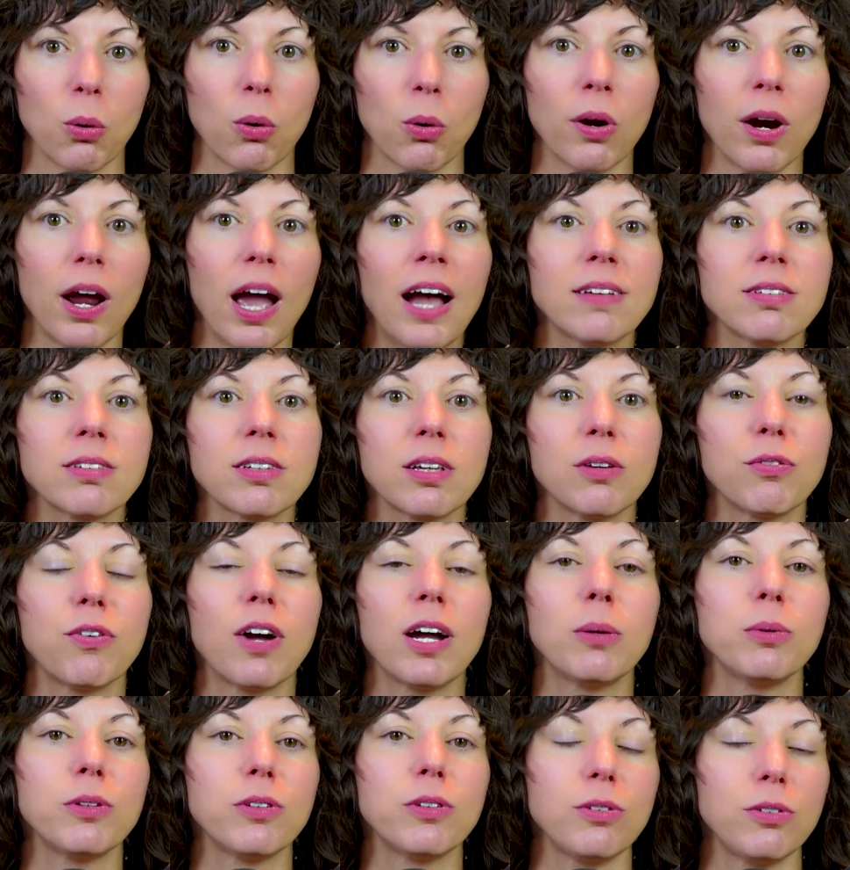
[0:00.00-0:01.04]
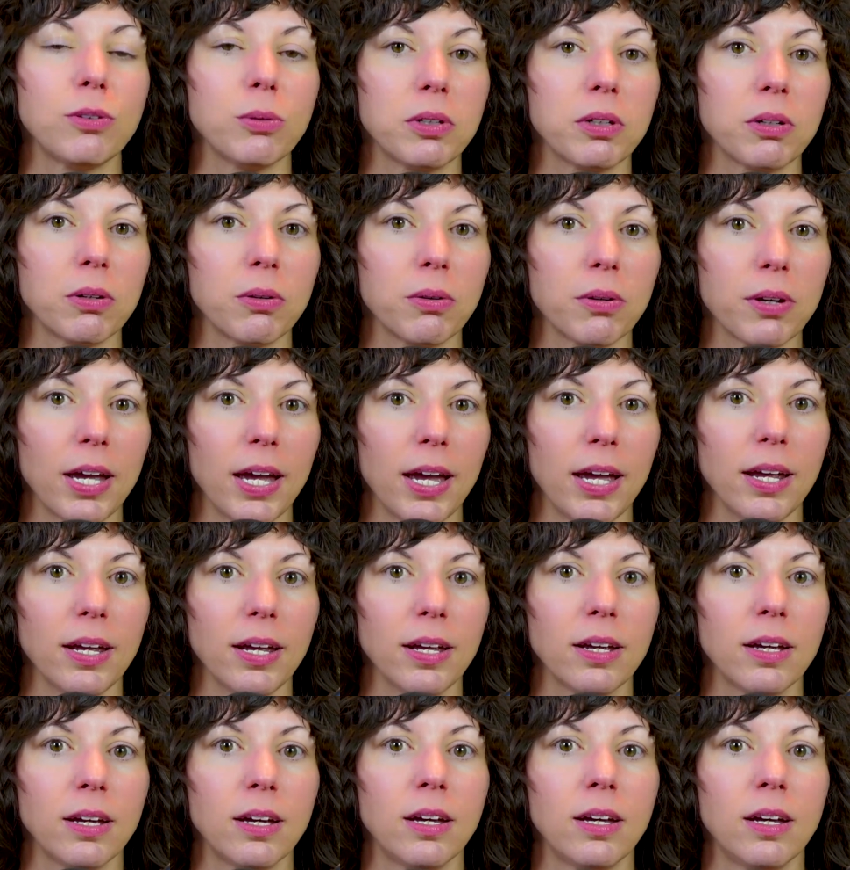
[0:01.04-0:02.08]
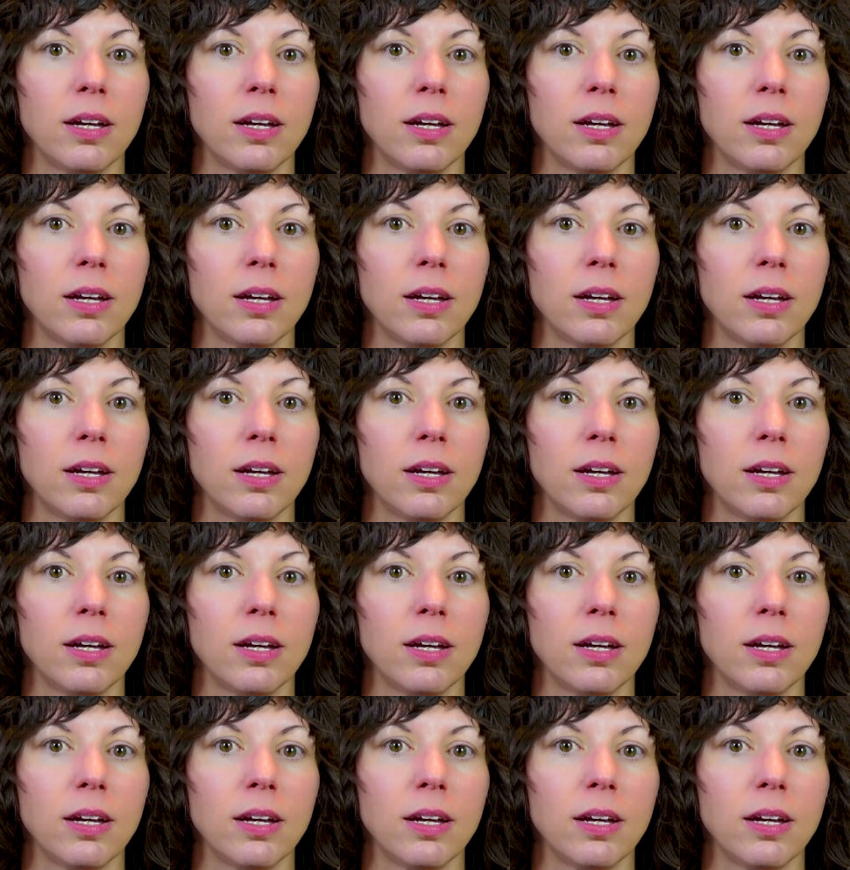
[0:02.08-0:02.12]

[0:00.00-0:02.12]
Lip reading: Or ask if I was doing okay.